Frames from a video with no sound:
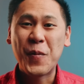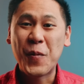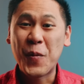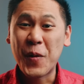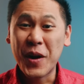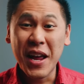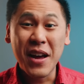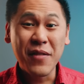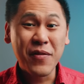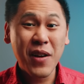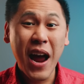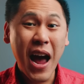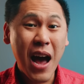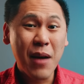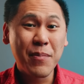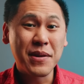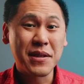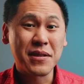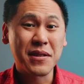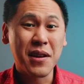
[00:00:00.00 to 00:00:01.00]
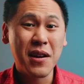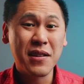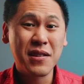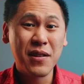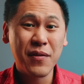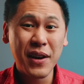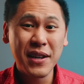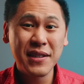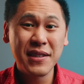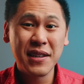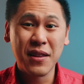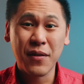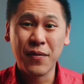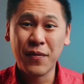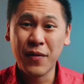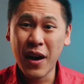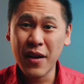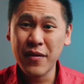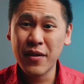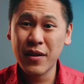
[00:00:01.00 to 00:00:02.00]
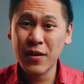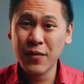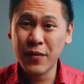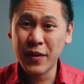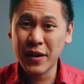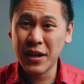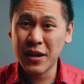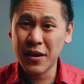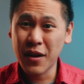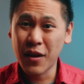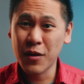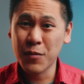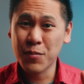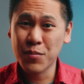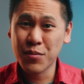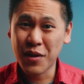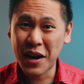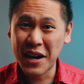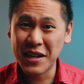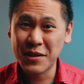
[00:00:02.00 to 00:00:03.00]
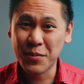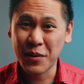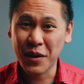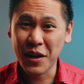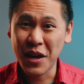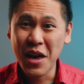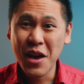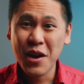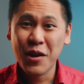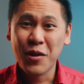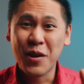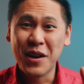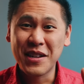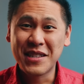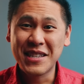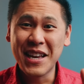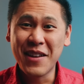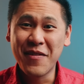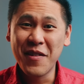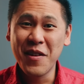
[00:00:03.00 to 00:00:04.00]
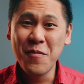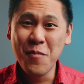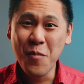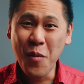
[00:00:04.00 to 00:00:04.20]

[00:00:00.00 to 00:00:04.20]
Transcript: Whatever happens, a device at the $550 price point creates even